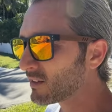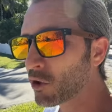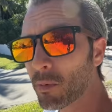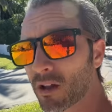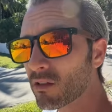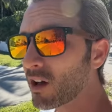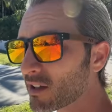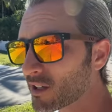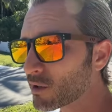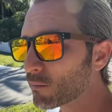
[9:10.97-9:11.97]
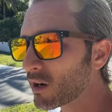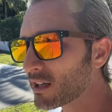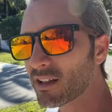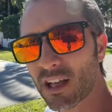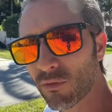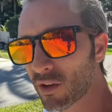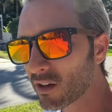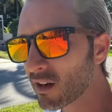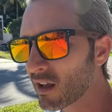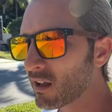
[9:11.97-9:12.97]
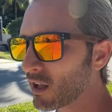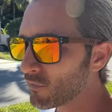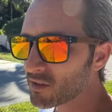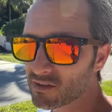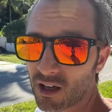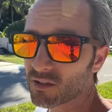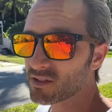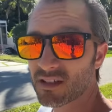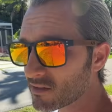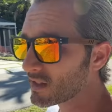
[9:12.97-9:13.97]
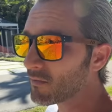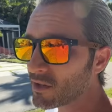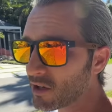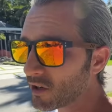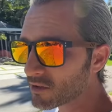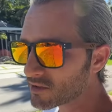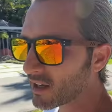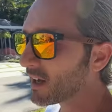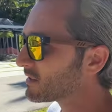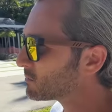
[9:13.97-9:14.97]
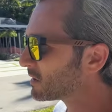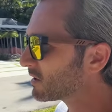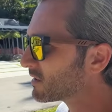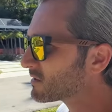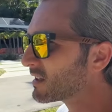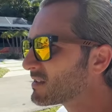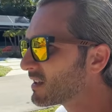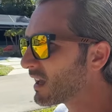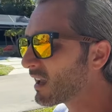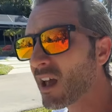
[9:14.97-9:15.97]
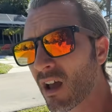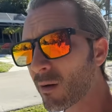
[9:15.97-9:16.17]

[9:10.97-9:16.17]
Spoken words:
He'll be lucky to break even if he sells in 7 years, guys, because let's say